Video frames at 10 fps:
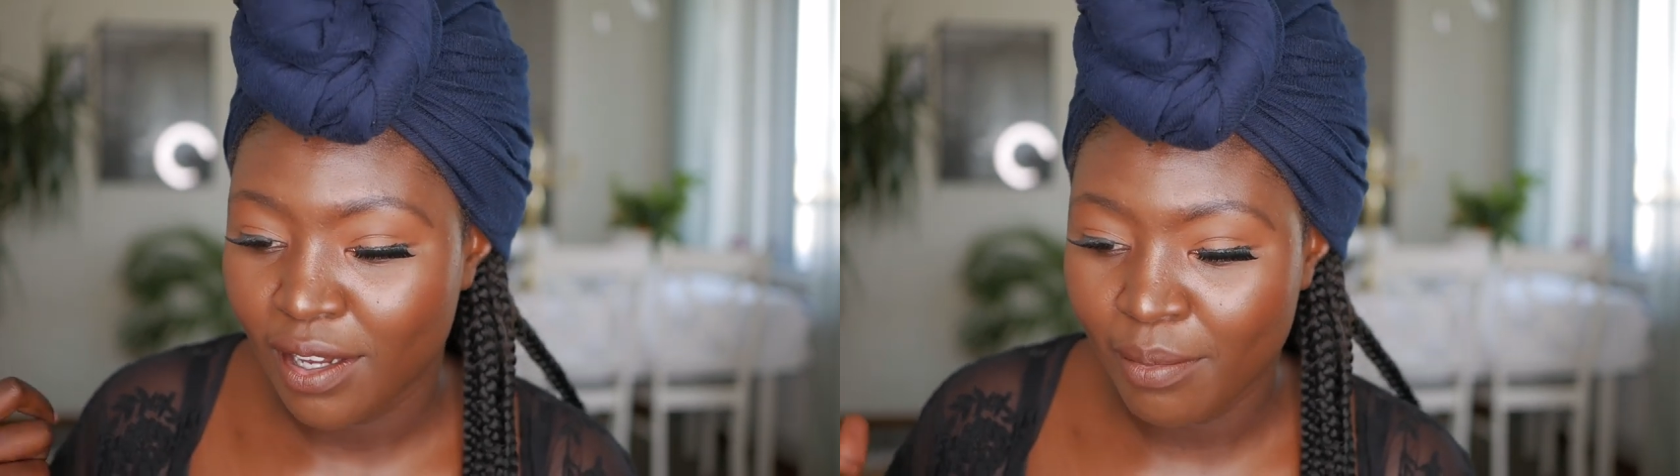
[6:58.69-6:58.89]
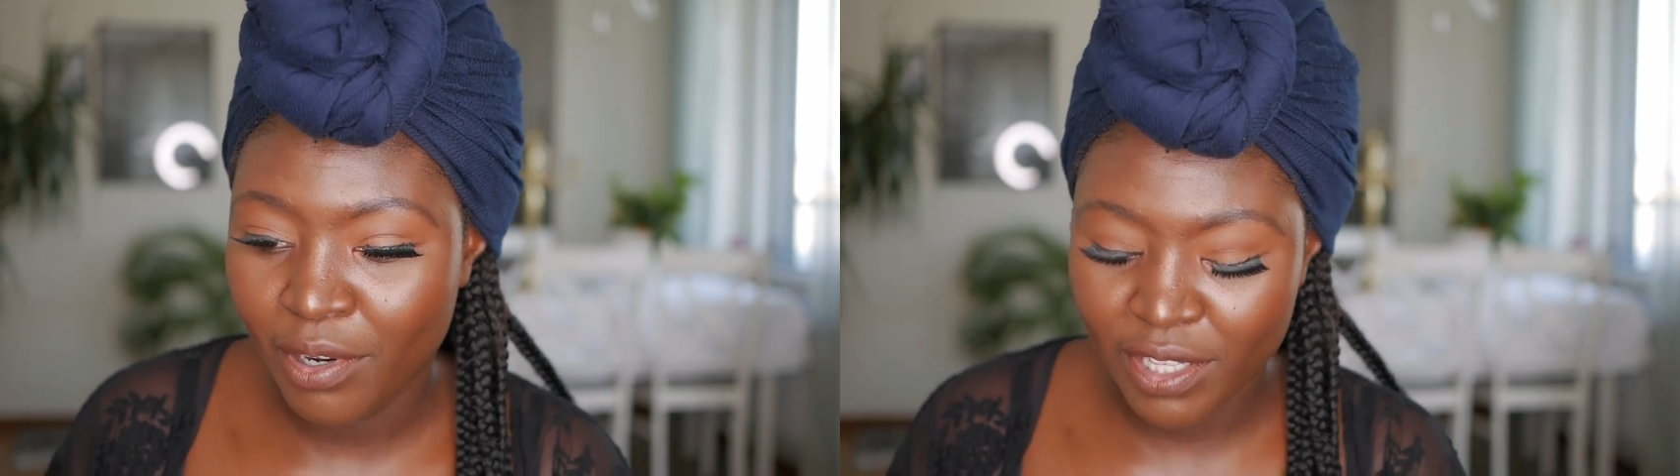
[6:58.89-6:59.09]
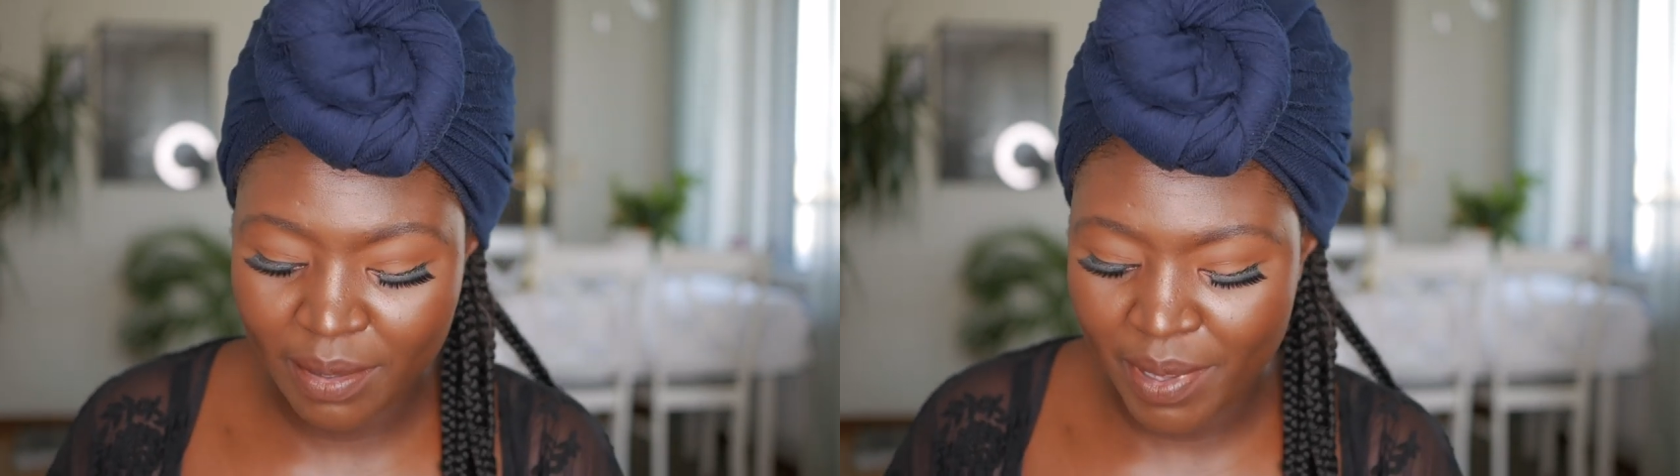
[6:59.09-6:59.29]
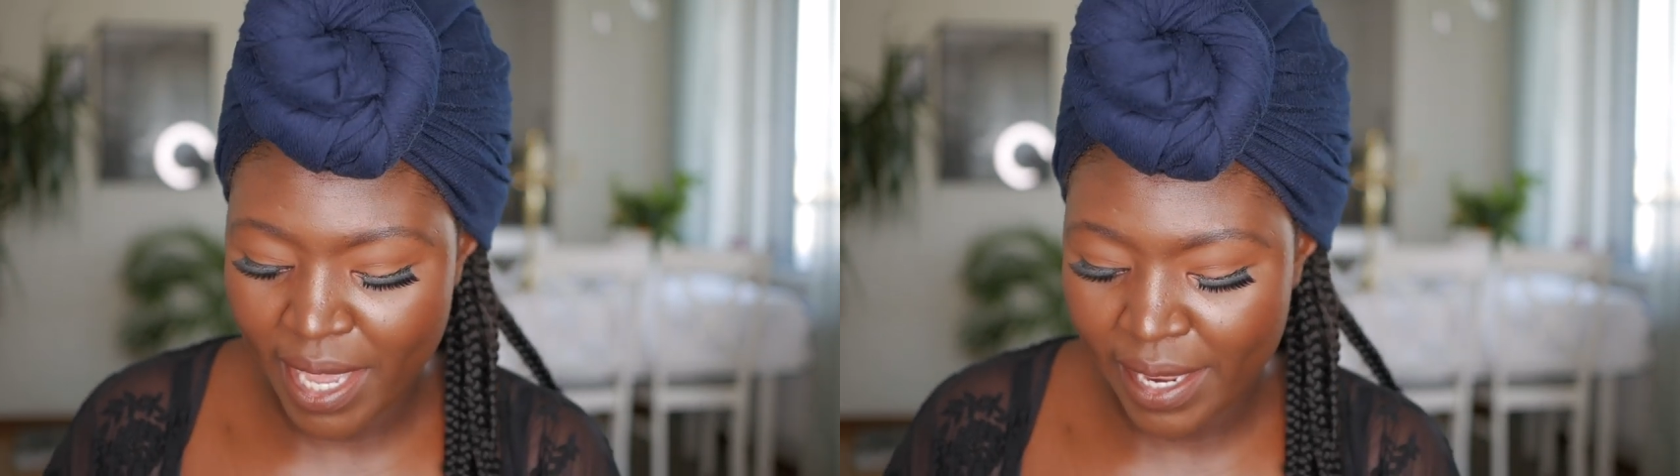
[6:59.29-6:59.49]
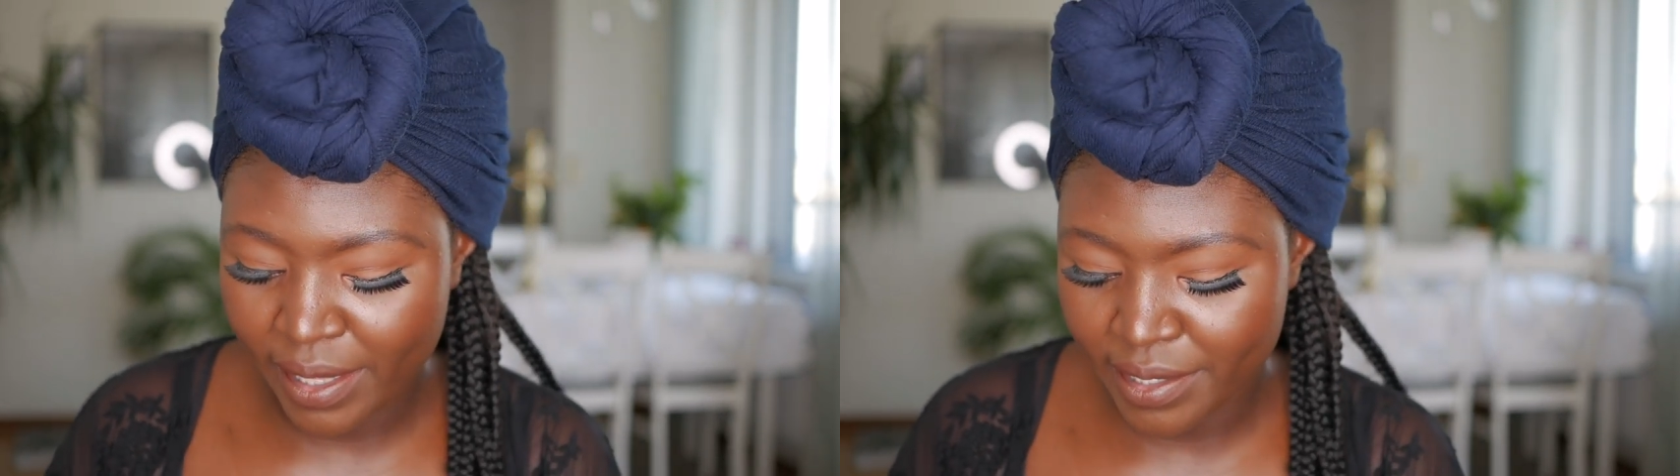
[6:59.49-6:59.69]
about the
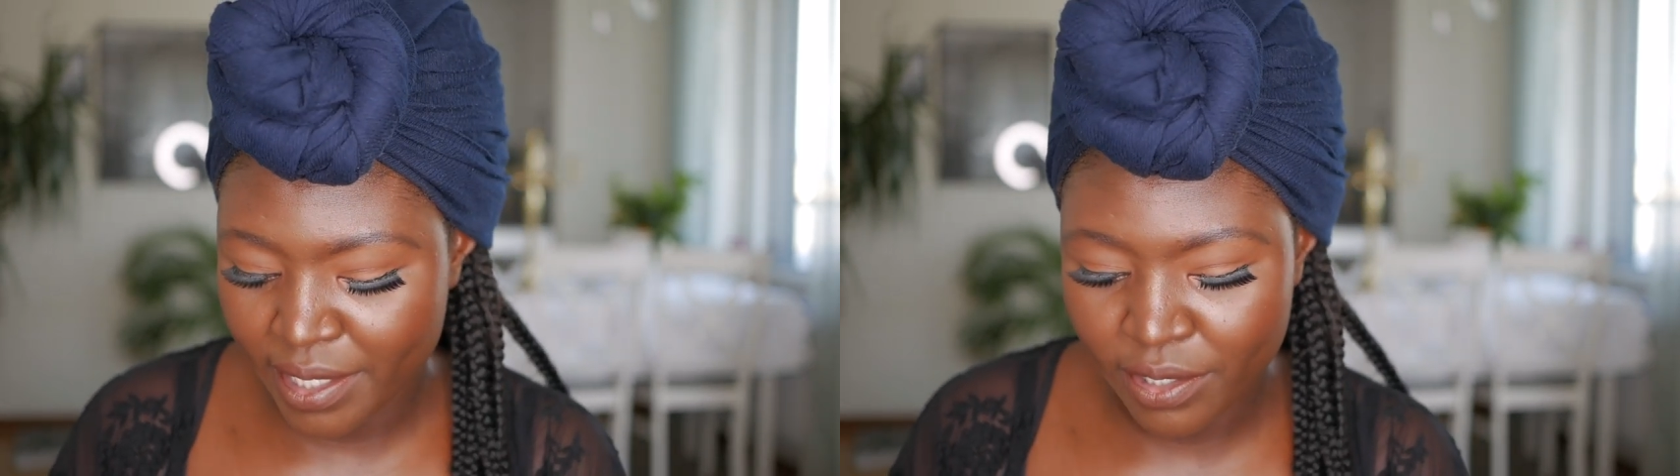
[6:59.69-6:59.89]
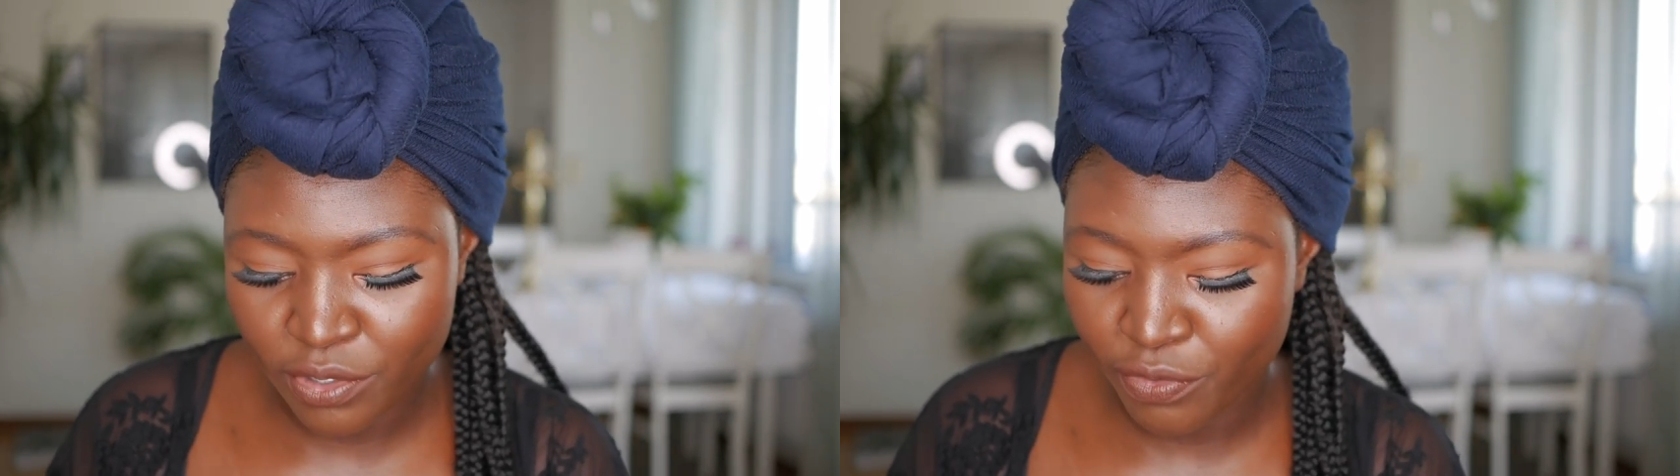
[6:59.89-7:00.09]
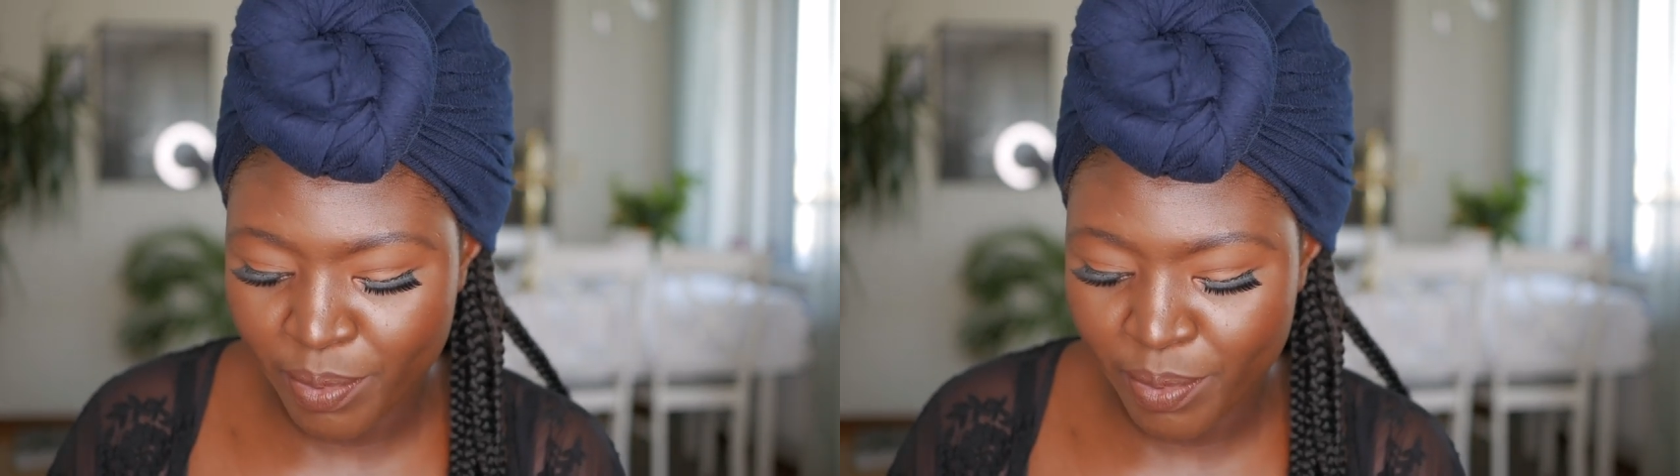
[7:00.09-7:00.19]
behind the scenes of